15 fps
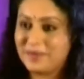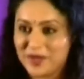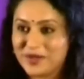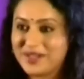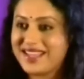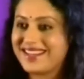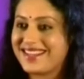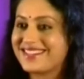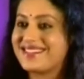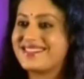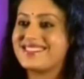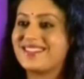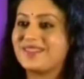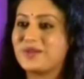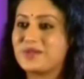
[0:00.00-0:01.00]
Debut
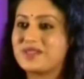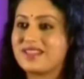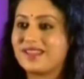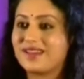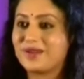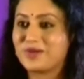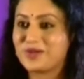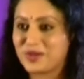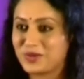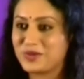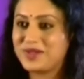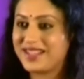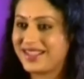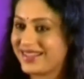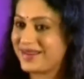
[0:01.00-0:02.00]
director Santhosh Nair, I think he's
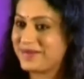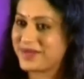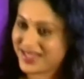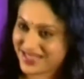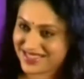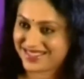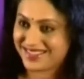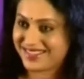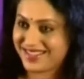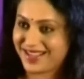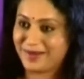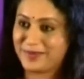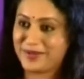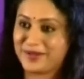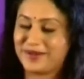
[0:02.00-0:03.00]
going to be a great
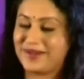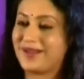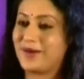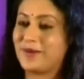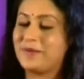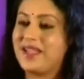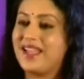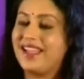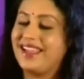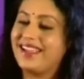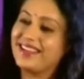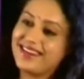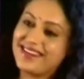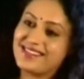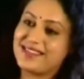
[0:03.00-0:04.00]
director. How
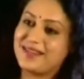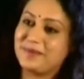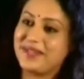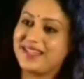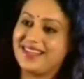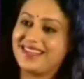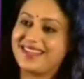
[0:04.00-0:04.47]
did you get to the cinema? I